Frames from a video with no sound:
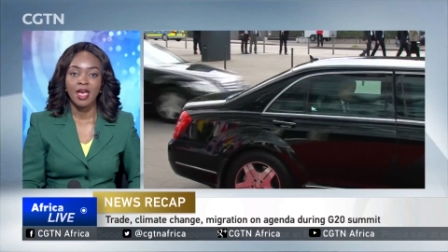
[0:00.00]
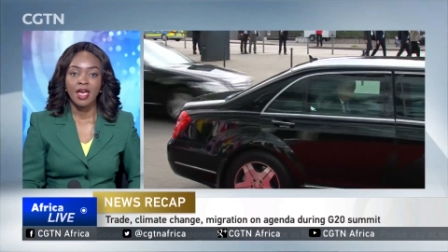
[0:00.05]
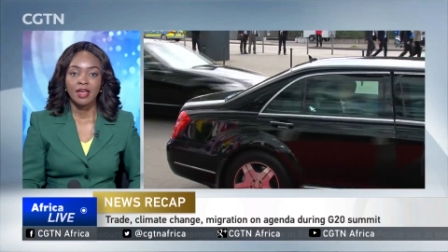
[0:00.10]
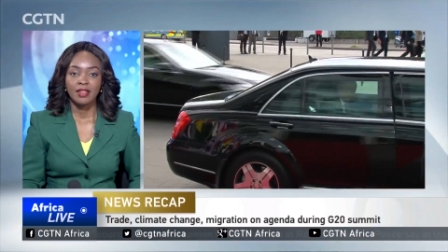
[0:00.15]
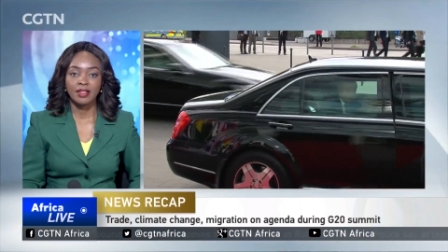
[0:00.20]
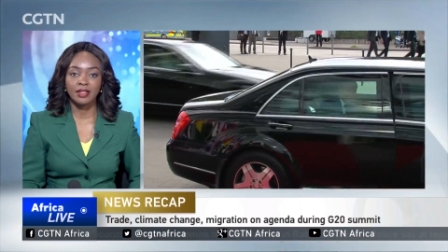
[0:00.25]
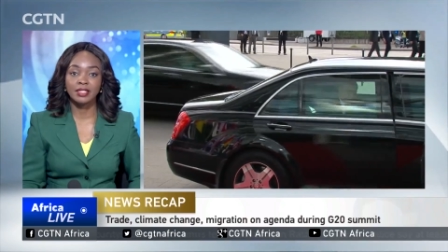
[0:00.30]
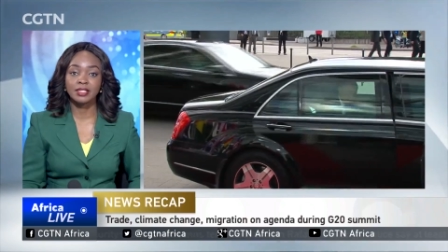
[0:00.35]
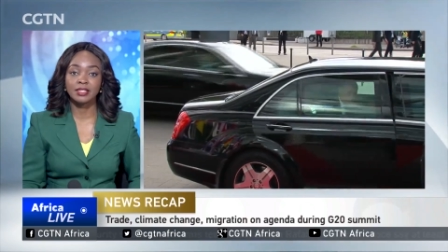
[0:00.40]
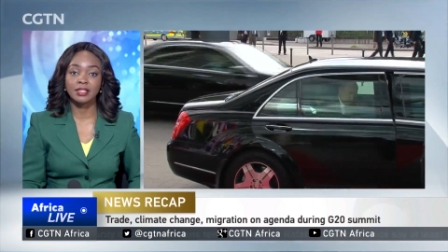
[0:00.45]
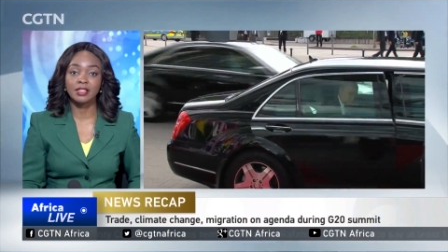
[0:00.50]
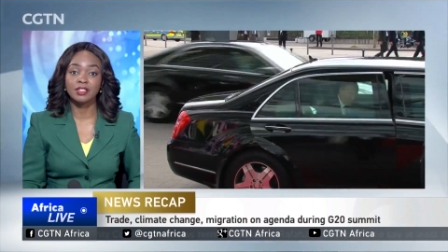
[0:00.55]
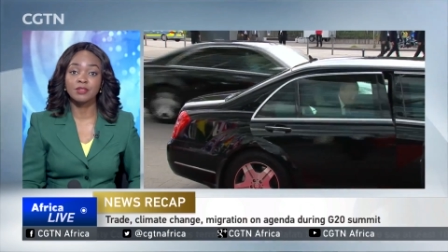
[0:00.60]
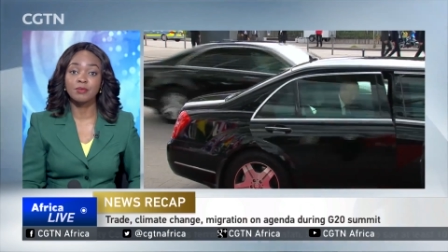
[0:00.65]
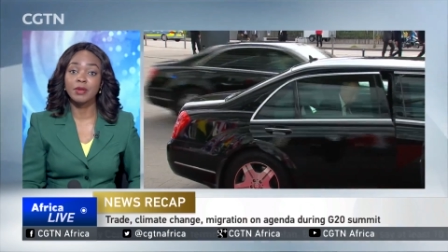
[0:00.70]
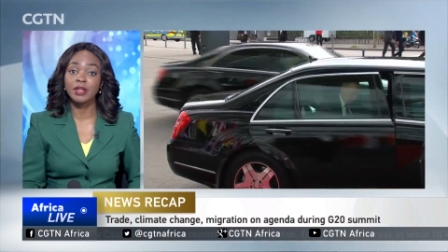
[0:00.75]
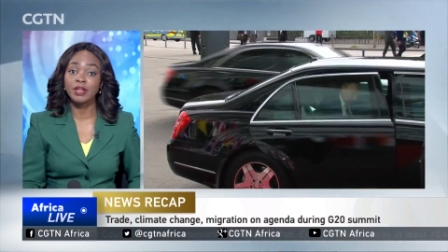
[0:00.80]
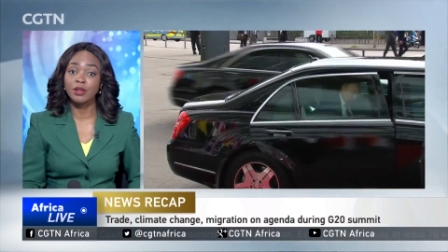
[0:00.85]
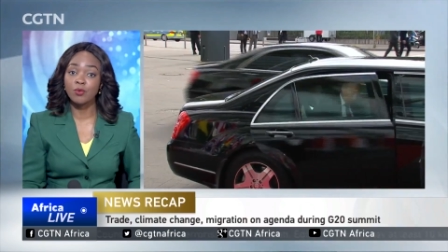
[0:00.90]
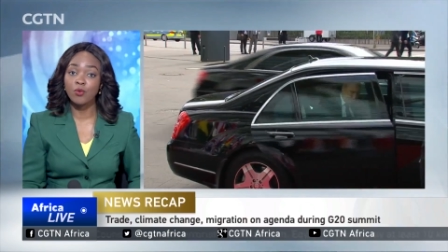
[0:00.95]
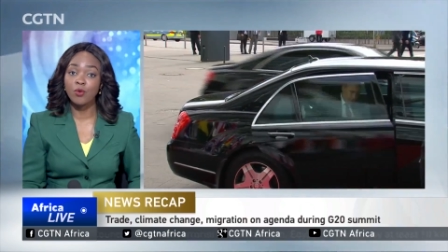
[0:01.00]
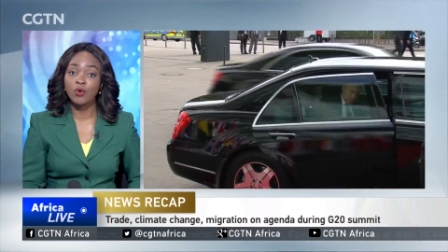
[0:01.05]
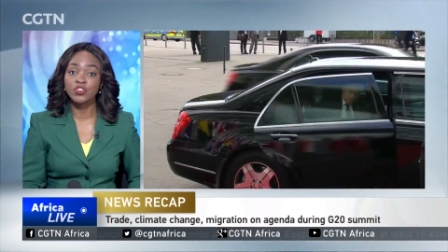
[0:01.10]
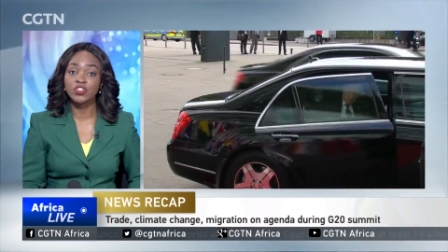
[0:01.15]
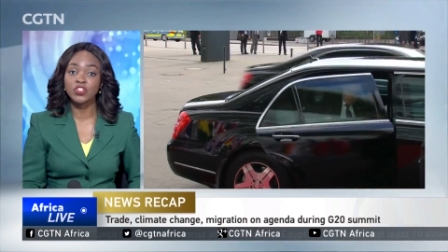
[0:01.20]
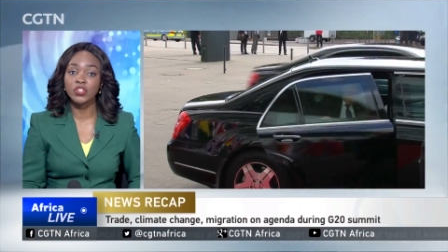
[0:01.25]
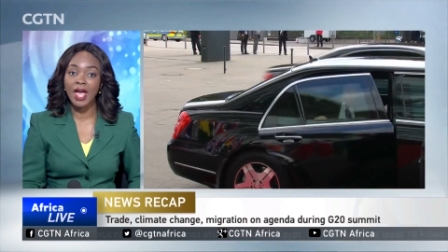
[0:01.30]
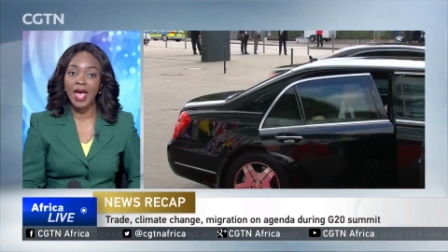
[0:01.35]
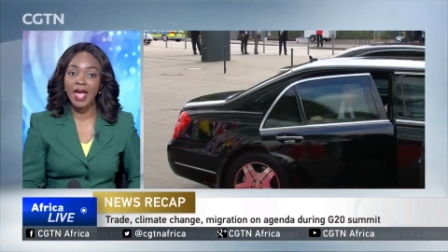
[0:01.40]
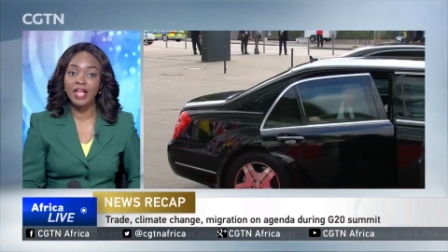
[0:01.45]
This as many
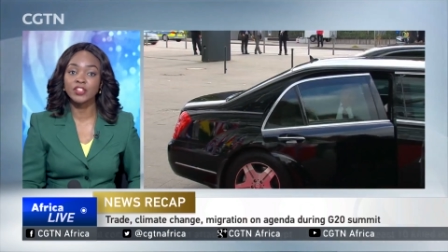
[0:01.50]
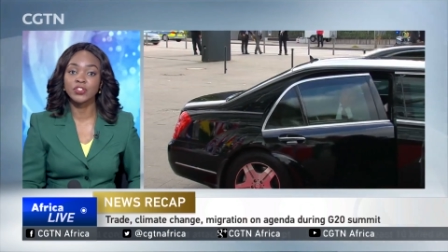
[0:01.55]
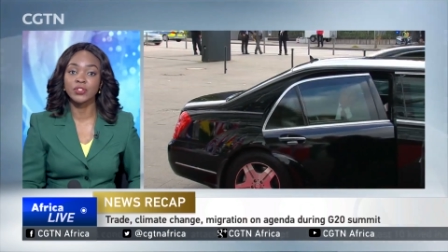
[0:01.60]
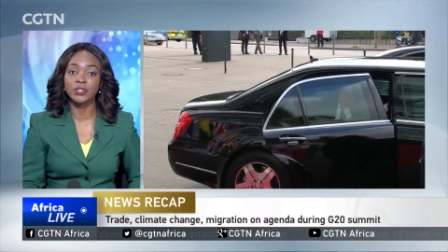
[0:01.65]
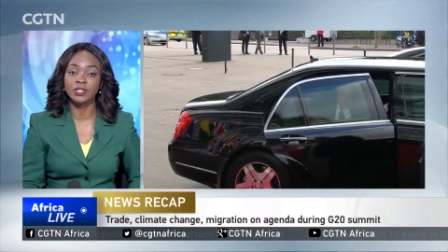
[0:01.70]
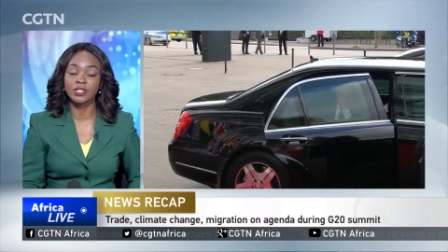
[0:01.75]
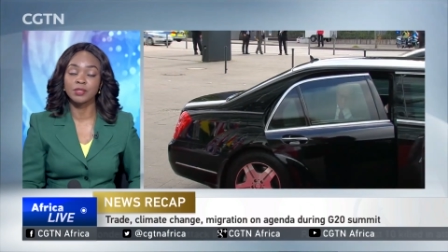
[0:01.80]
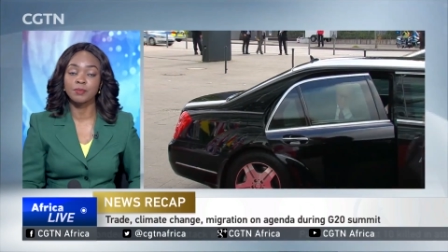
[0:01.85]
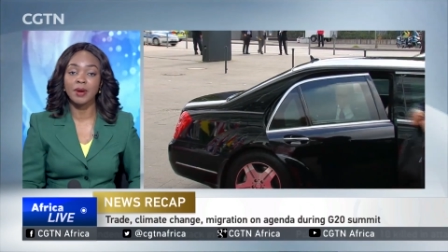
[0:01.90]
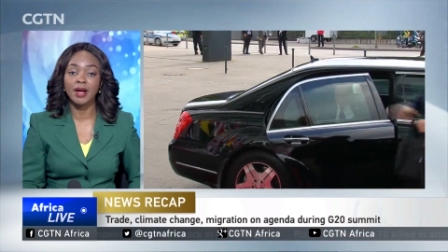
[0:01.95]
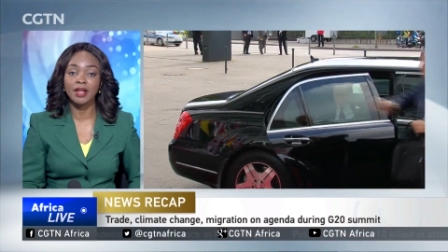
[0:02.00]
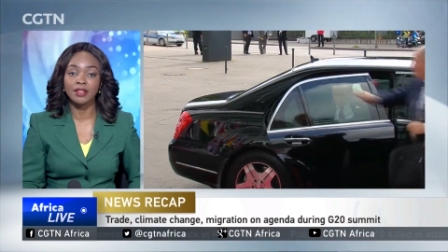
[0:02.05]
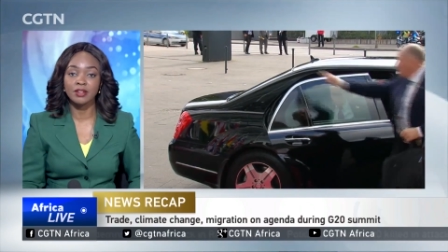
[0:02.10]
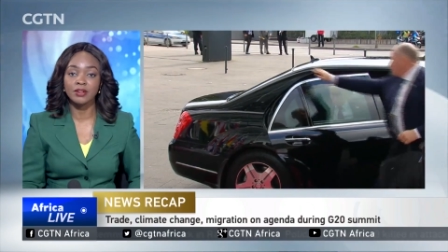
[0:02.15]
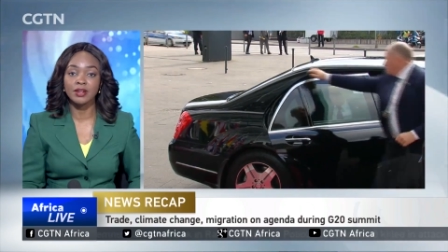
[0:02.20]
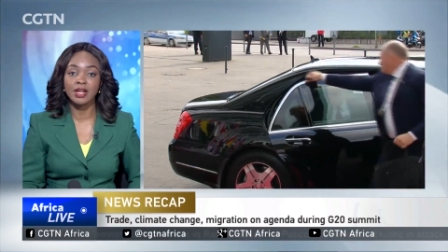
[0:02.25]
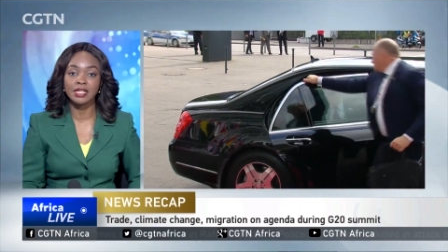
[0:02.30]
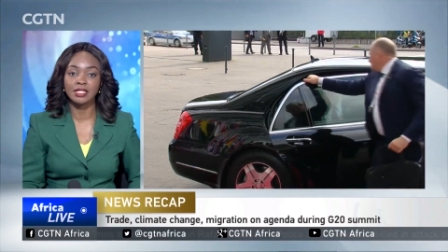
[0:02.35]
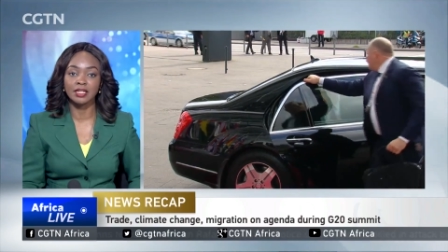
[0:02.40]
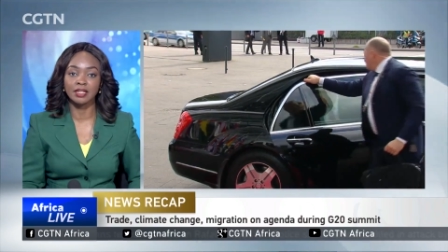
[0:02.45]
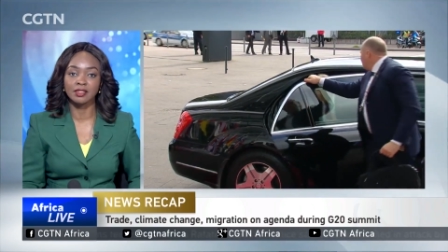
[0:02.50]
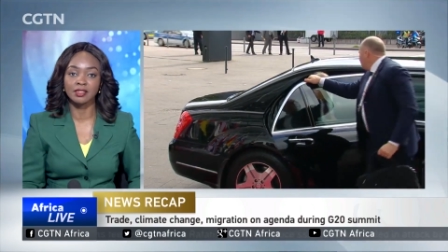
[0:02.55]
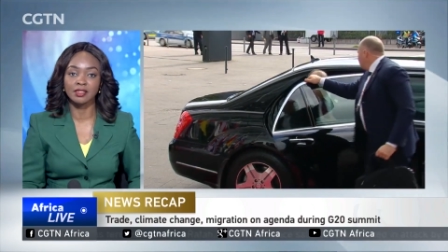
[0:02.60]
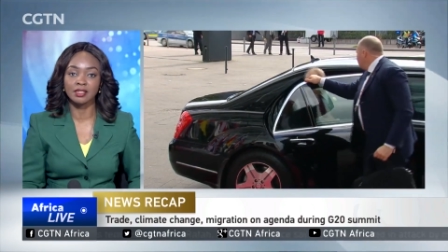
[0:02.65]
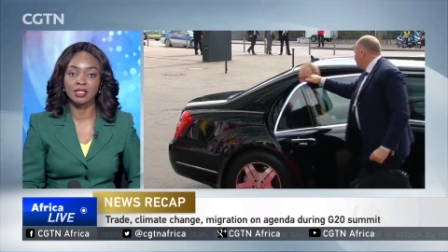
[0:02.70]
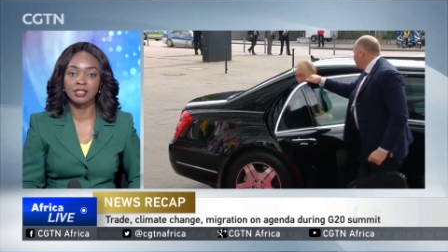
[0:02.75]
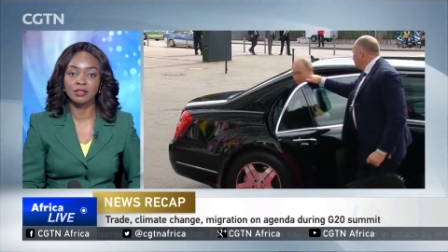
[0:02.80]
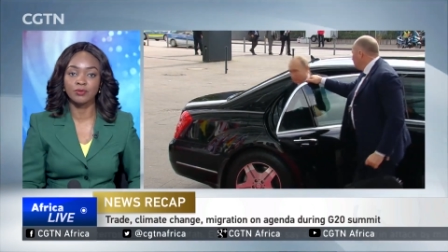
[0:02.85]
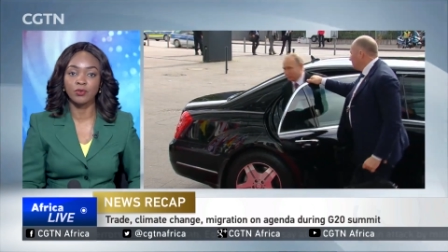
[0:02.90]
watch actions by the United States